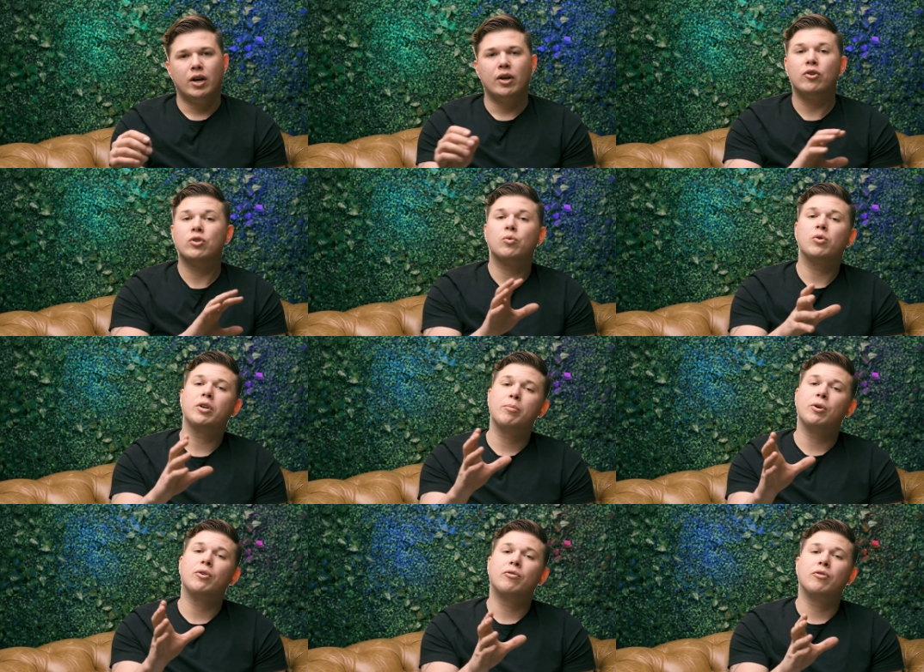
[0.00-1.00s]
And there's a really
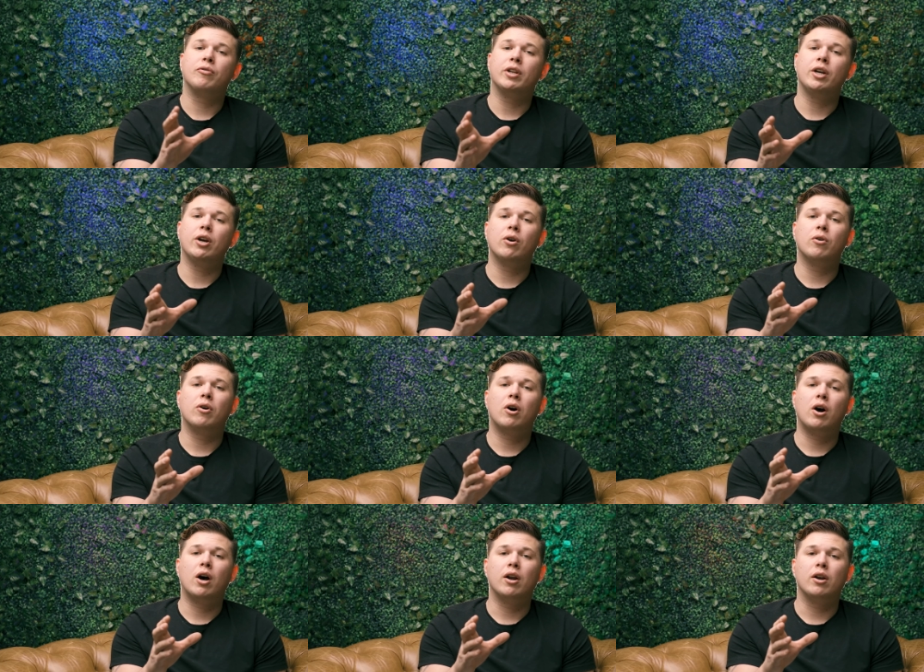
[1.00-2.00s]
beautiful video
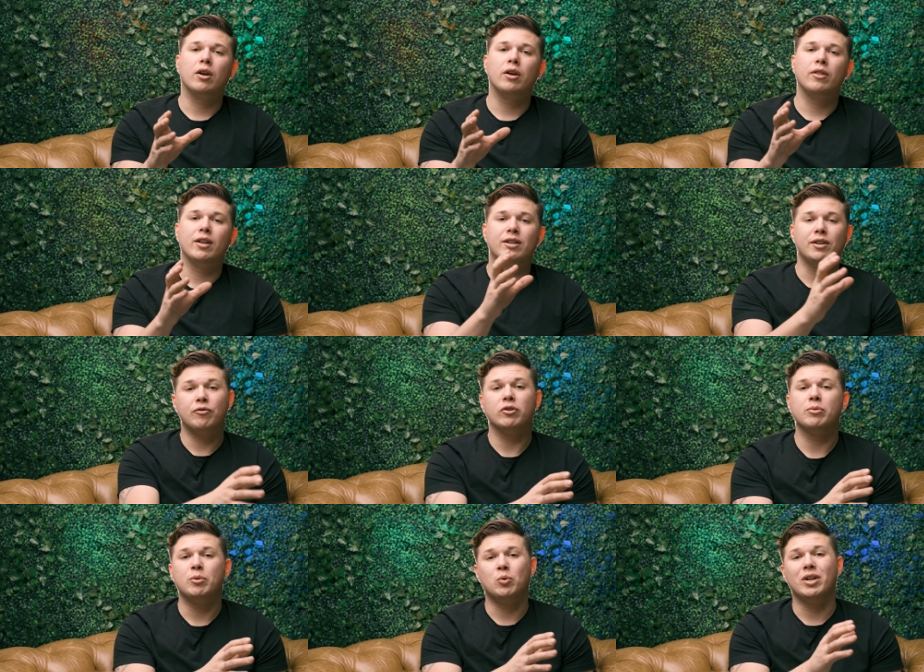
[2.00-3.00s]
on the
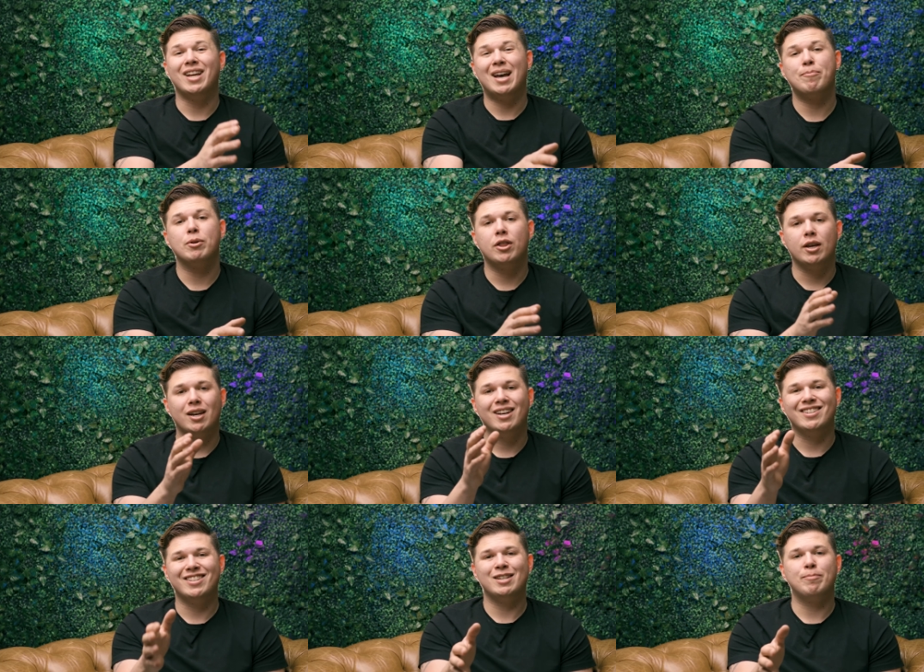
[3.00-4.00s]
difference between empathy
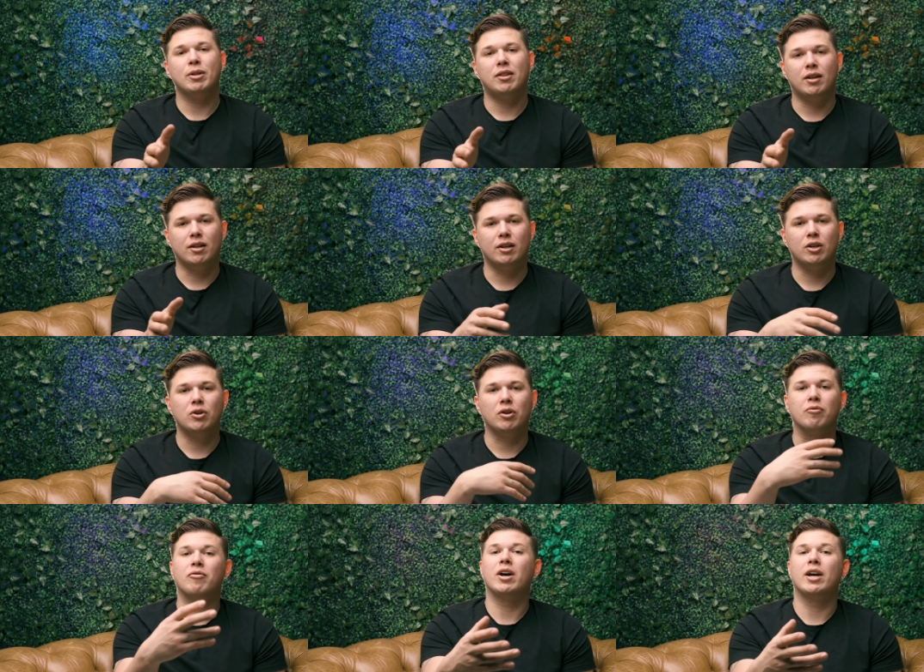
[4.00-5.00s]
and sympathy that you
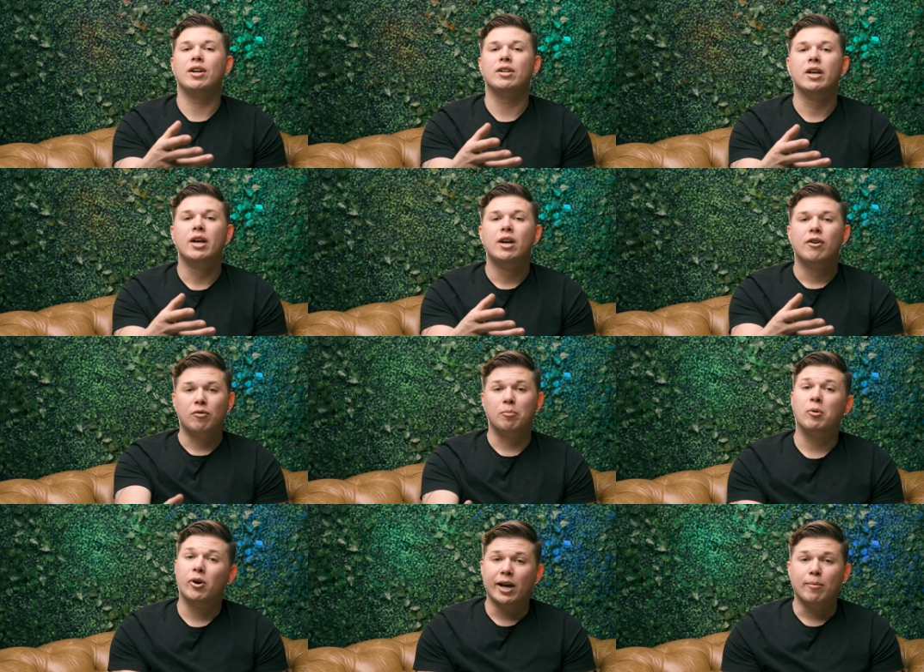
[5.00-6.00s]
can find
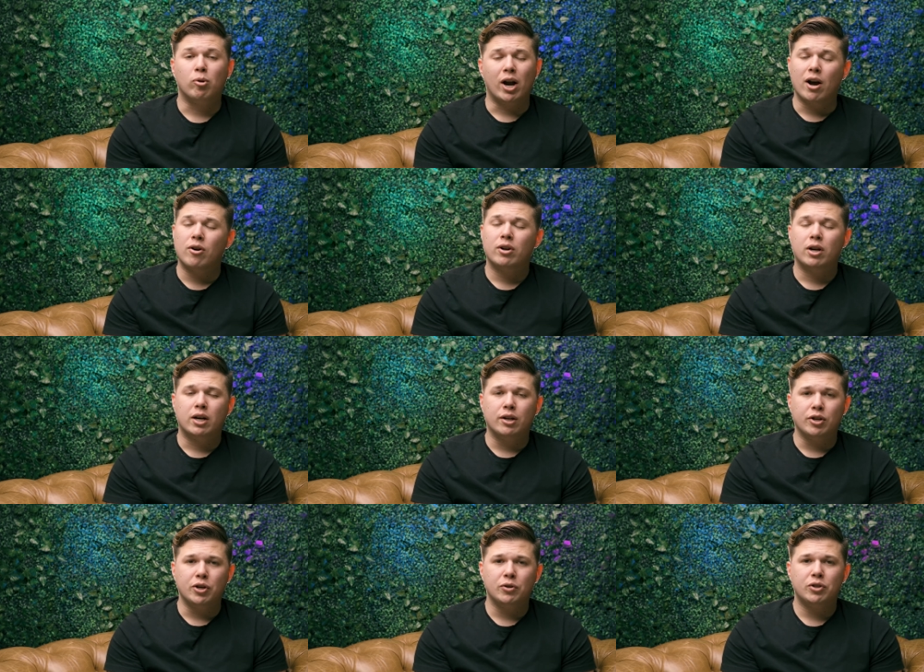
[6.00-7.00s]
from Brene Brown
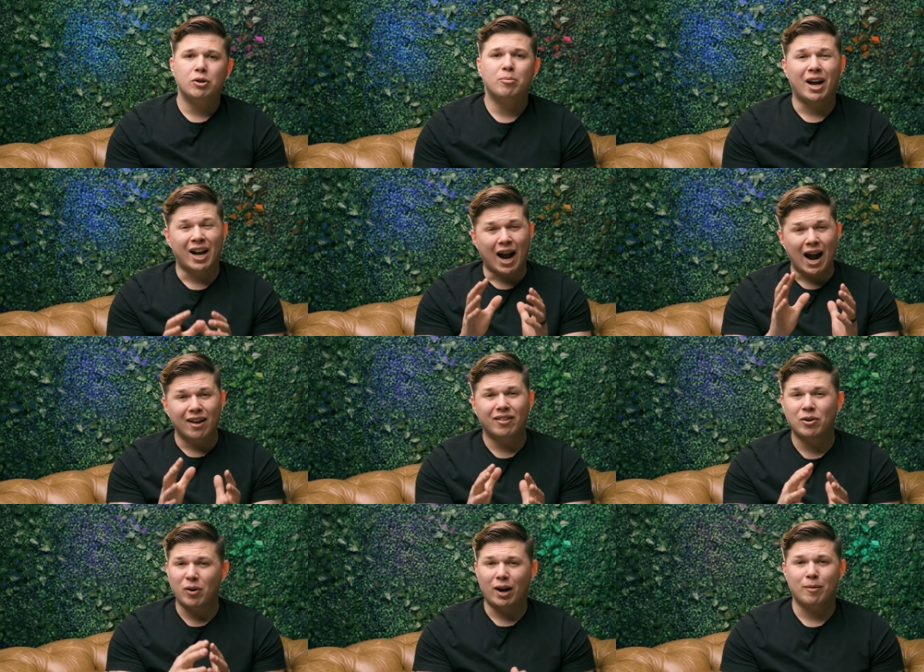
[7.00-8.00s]
on YouTube. I'd
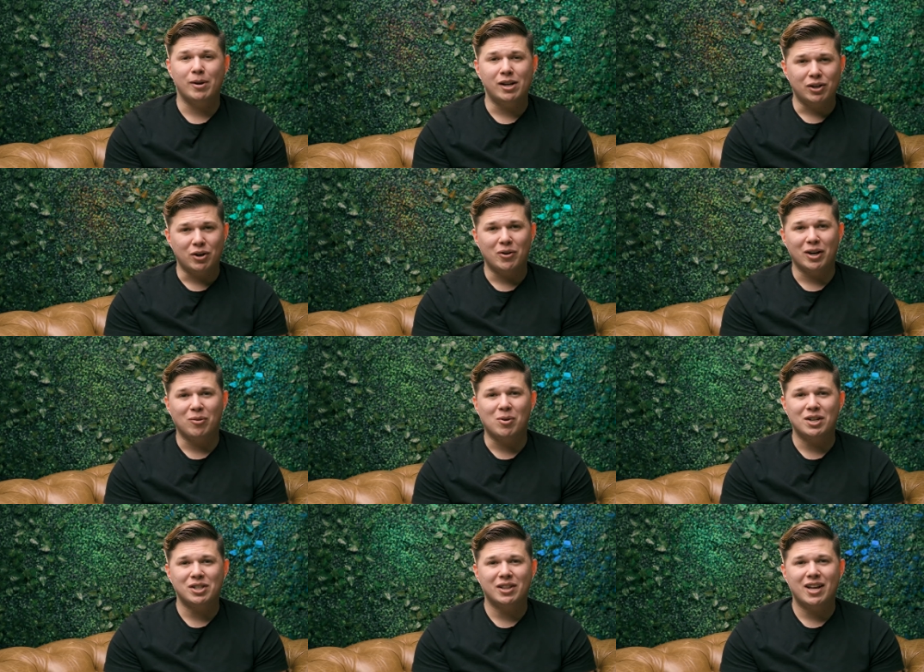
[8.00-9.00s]
highly recommend going and
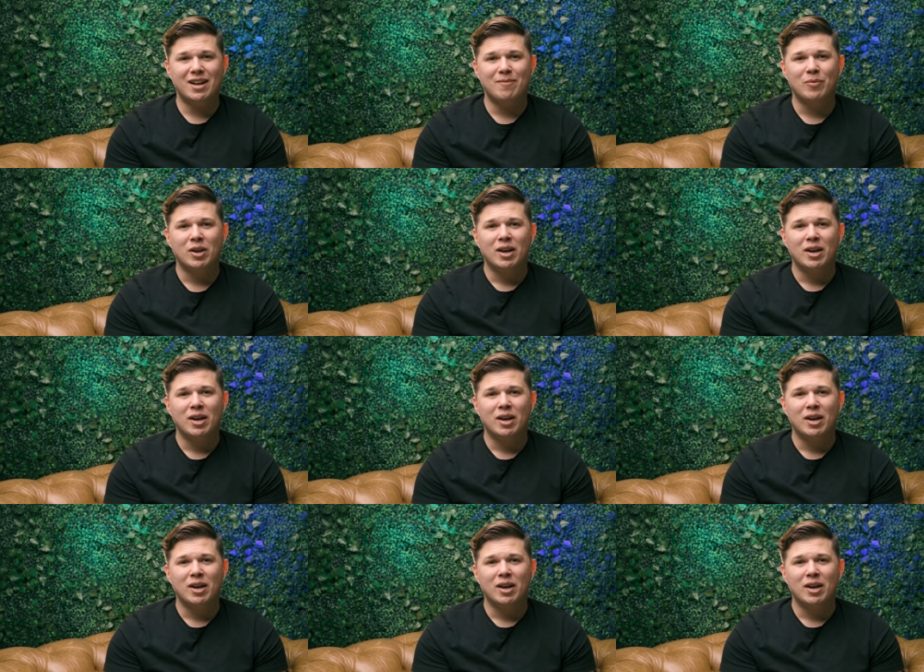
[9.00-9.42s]
watching that.